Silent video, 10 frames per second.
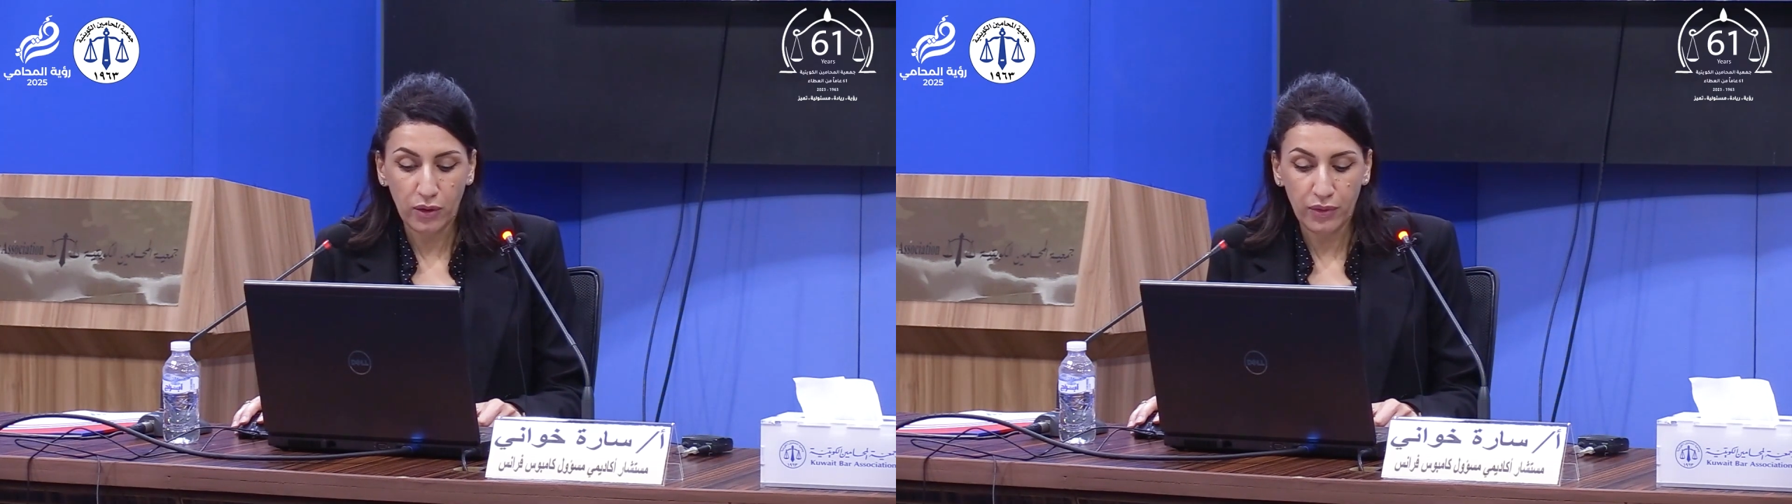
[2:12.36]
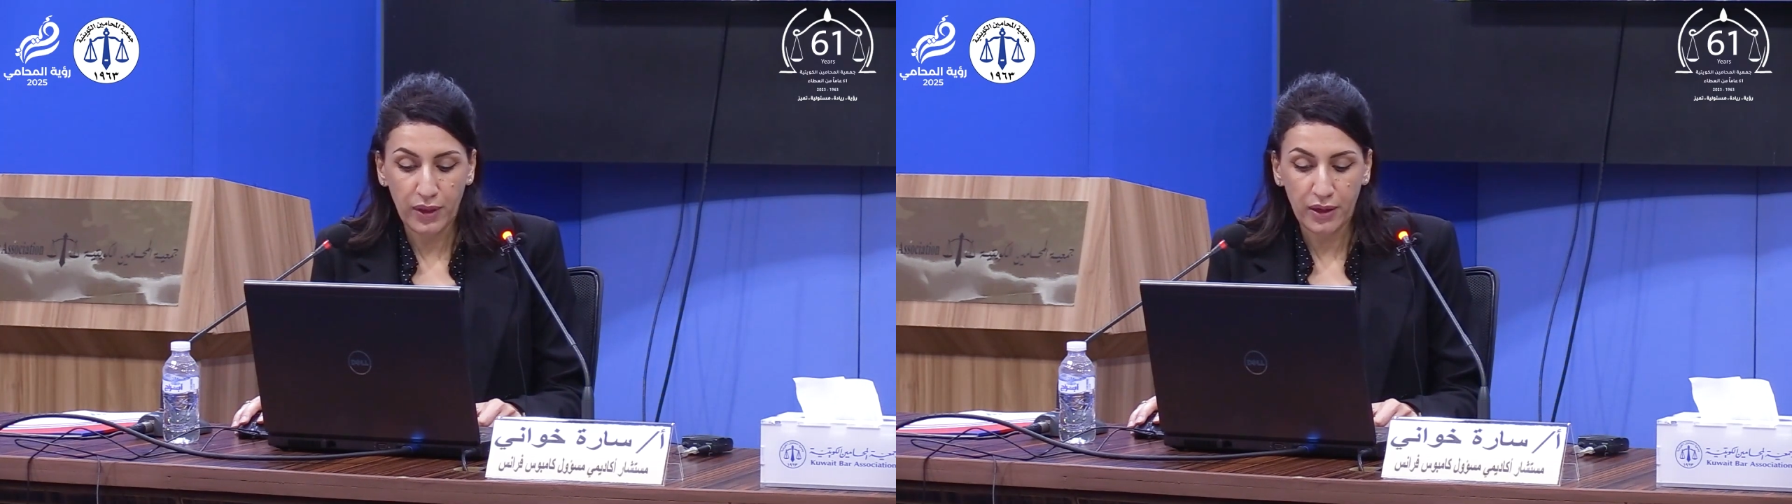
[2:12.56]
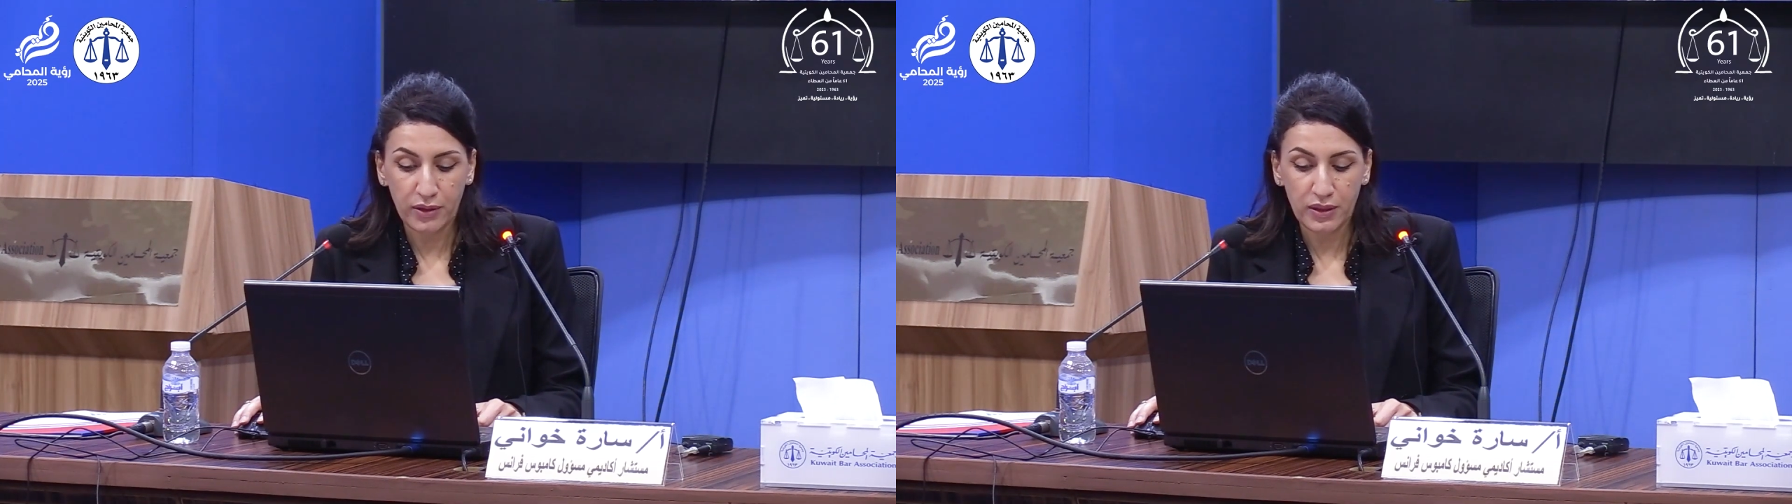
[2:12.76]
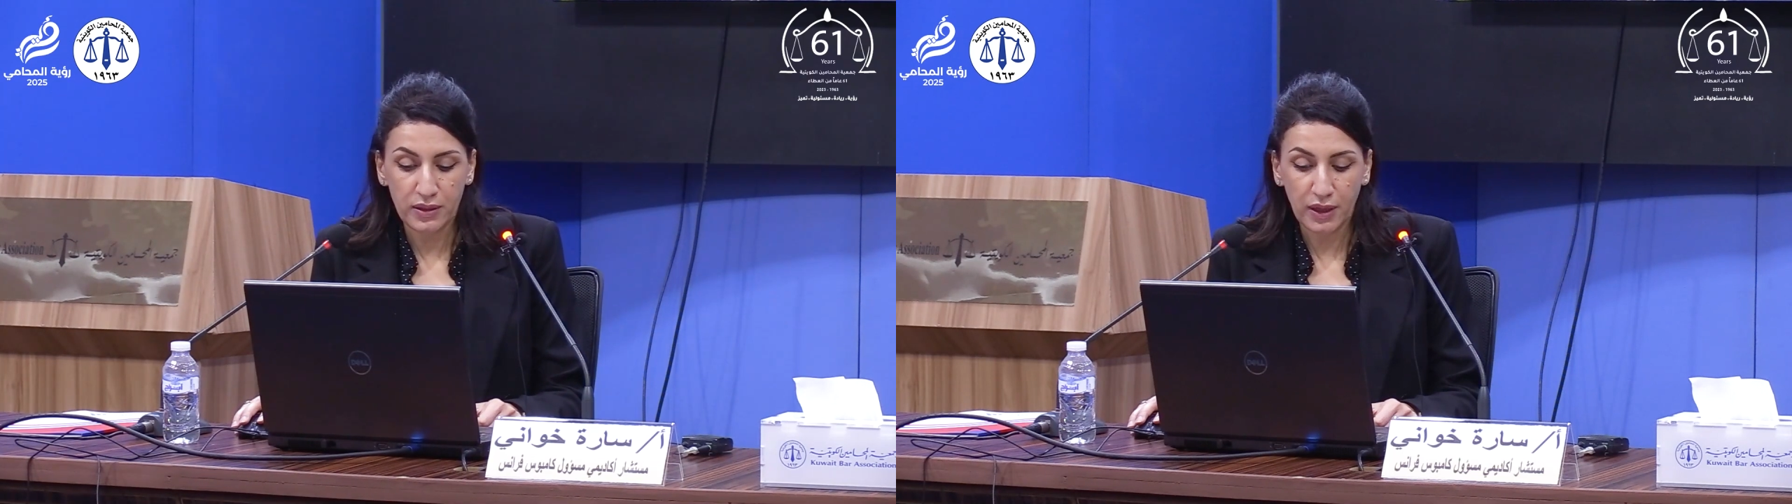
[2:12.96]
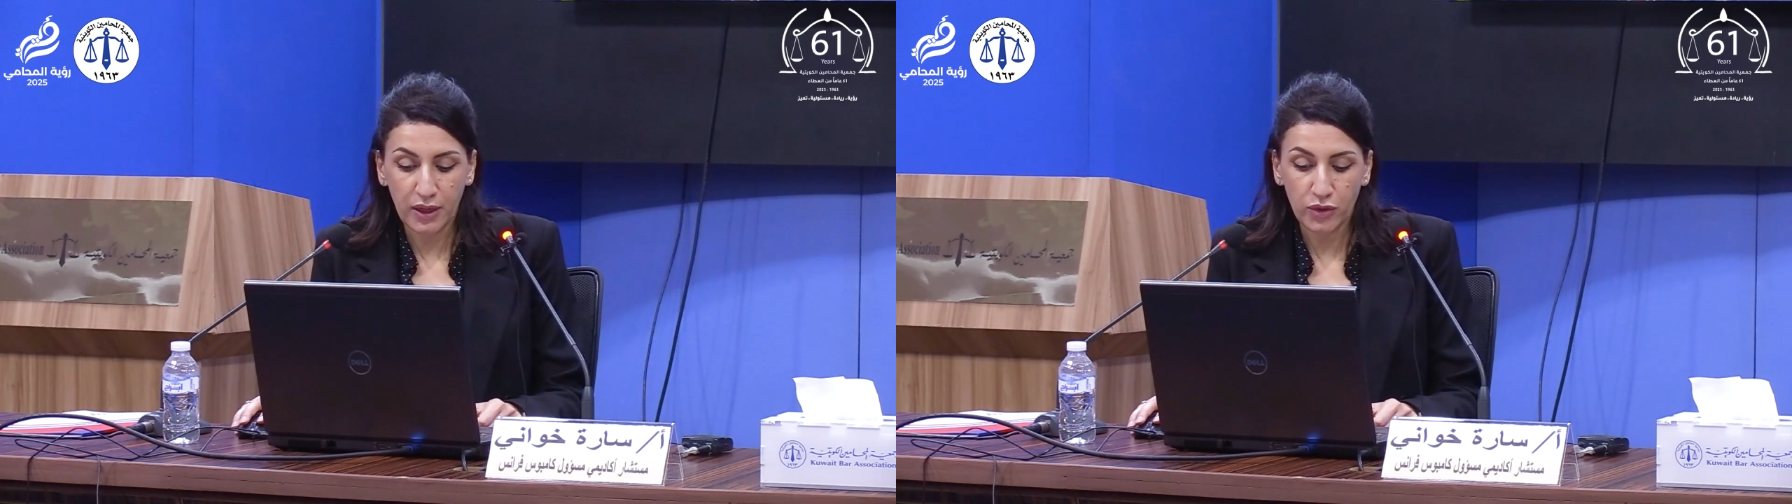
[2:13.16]
of their
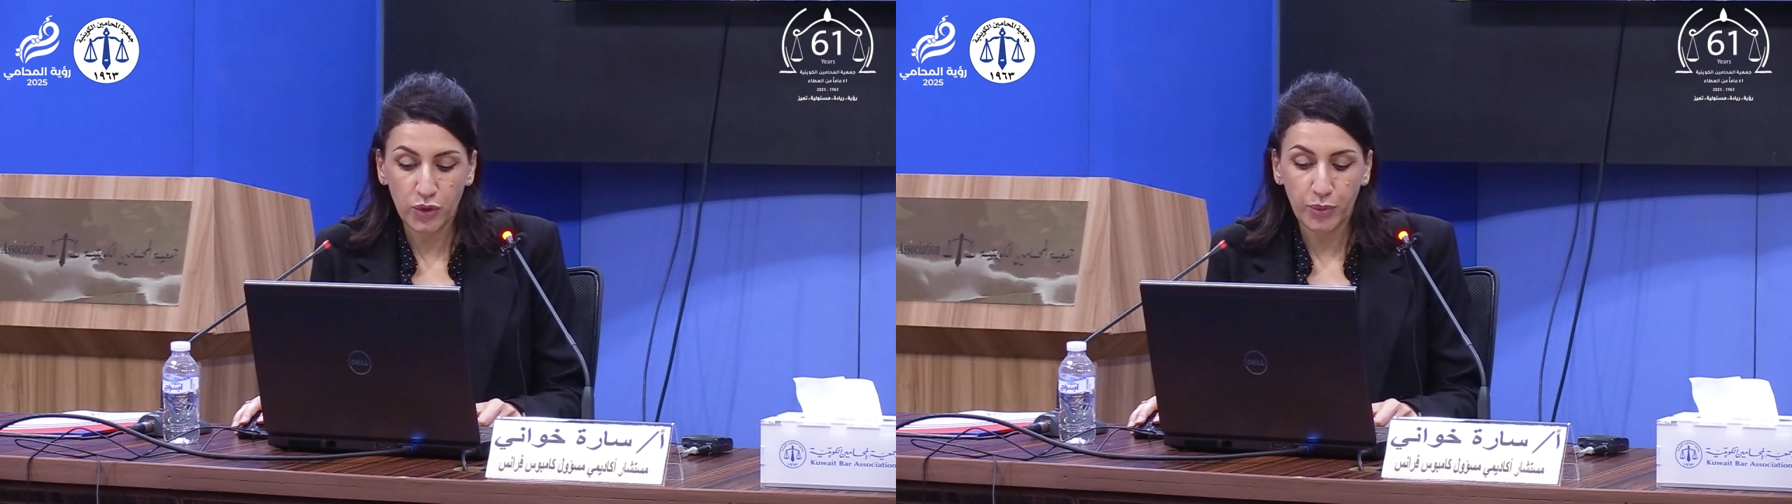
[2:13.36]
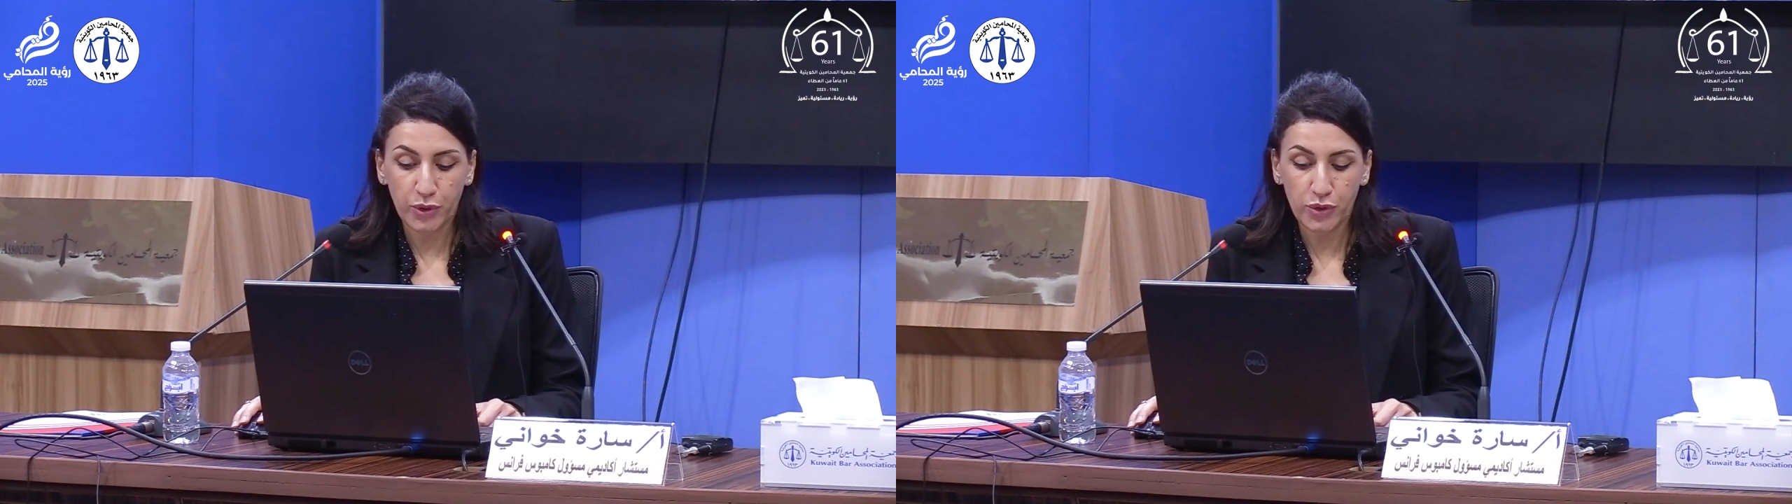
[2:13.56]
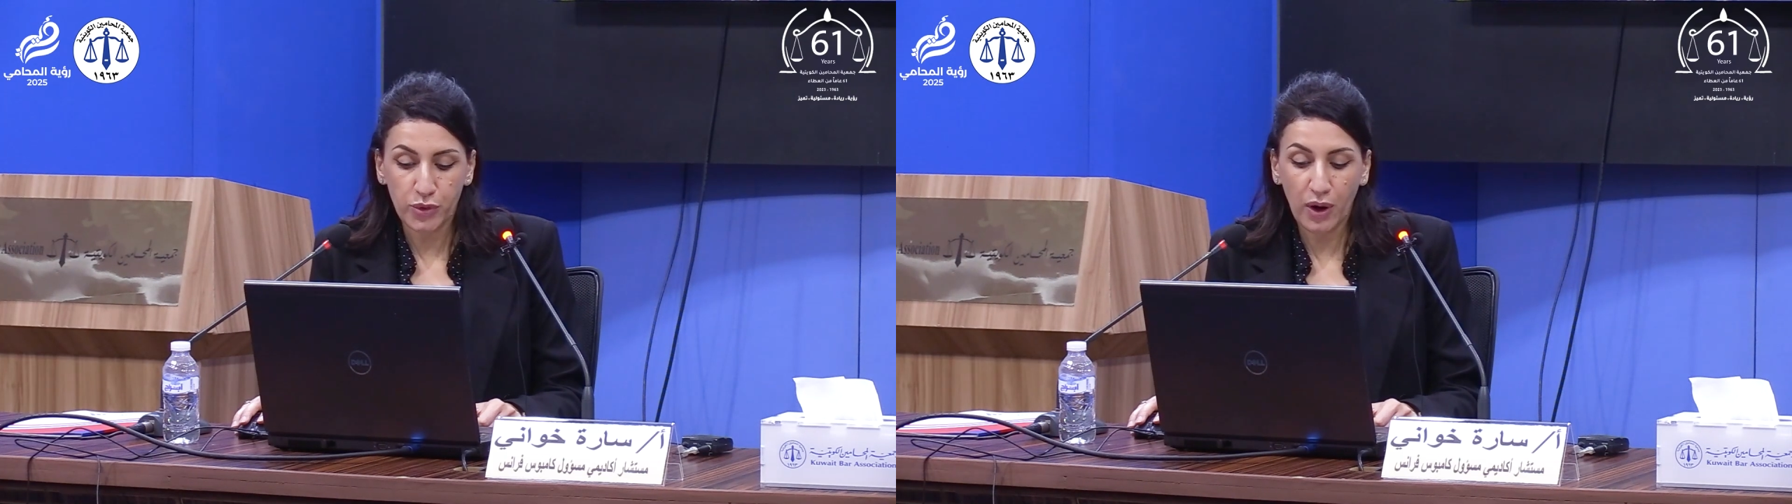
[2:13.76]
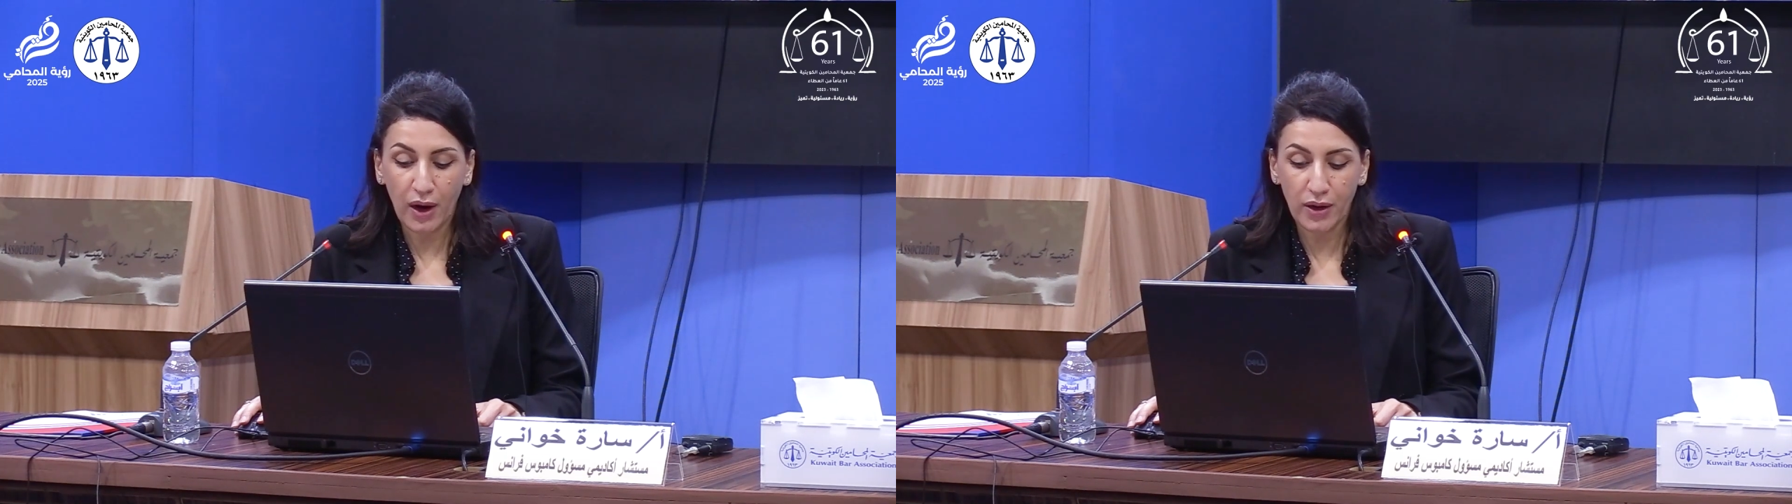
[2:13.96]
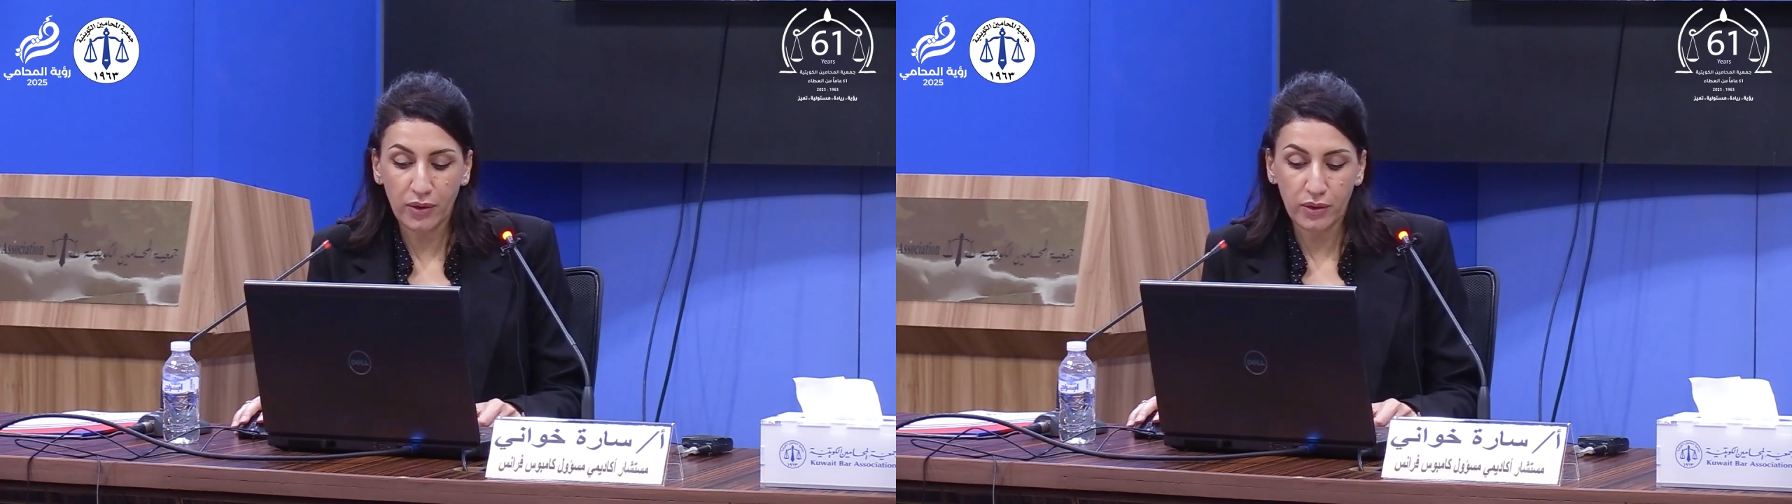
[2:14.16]
desire to pursue
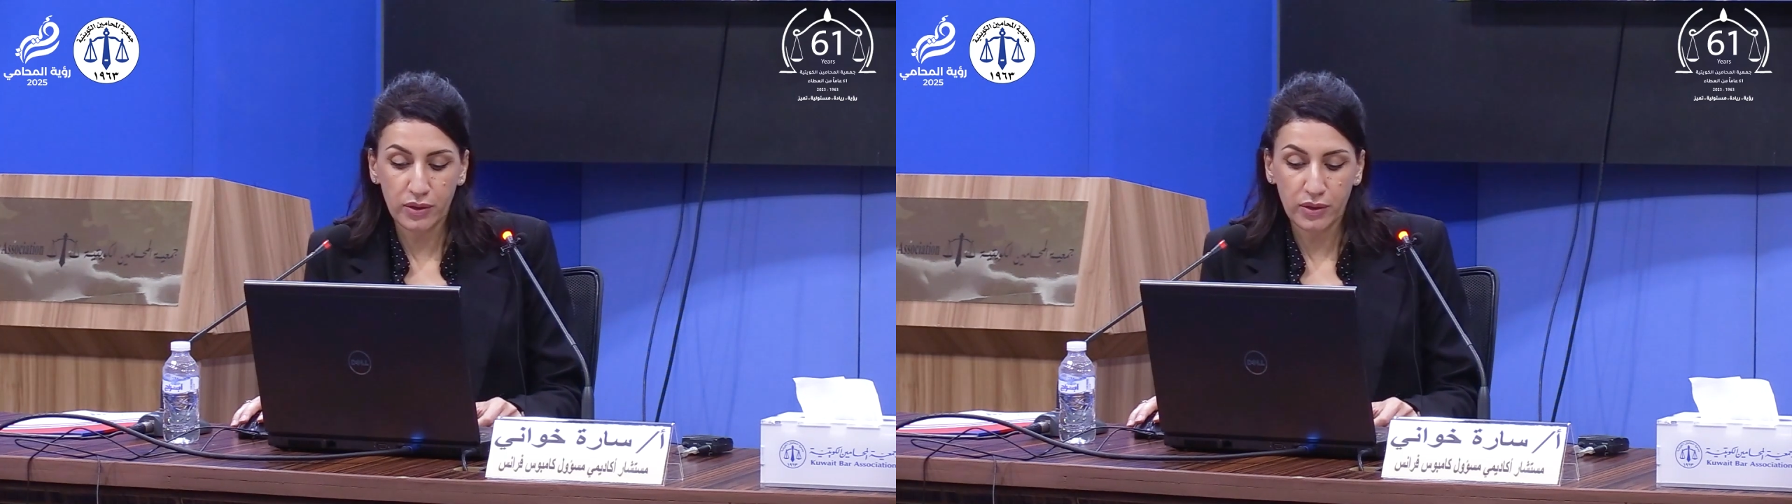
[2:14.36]
higher